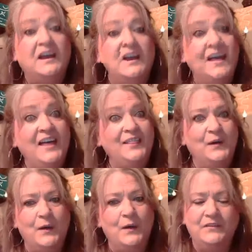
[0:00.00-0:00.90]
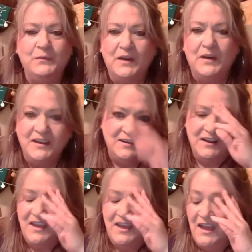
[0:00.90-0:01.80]
Hello, everyone.
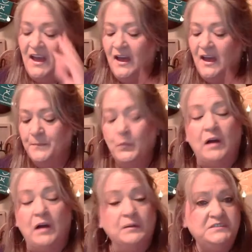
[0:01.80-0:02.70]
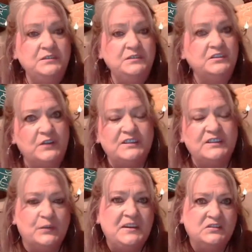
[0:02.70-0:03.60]
Um, welcome to the
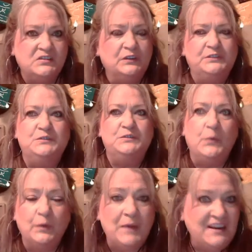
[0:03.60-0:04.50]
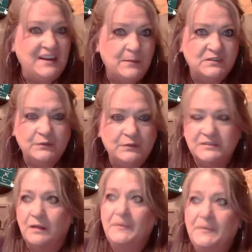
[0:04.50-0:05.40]
Transformational Soul. My name is Ruth
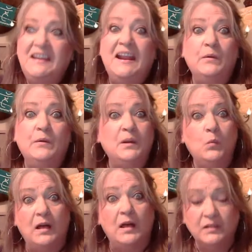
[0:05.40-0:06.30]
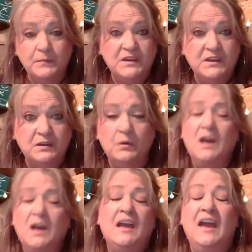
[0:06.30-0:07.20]
Soltman, and I want to welcome you
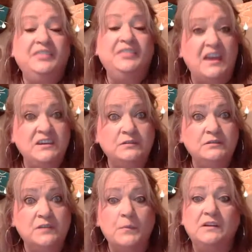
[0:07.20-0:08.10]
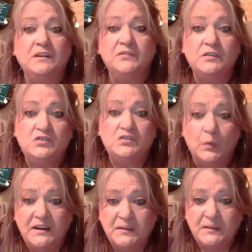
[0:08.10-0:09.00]
and thank you so much for
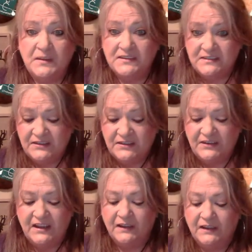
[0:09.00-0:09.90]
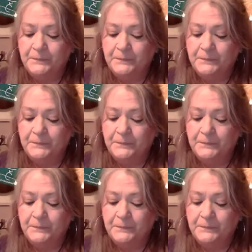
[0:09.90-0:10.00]
joining me this evening.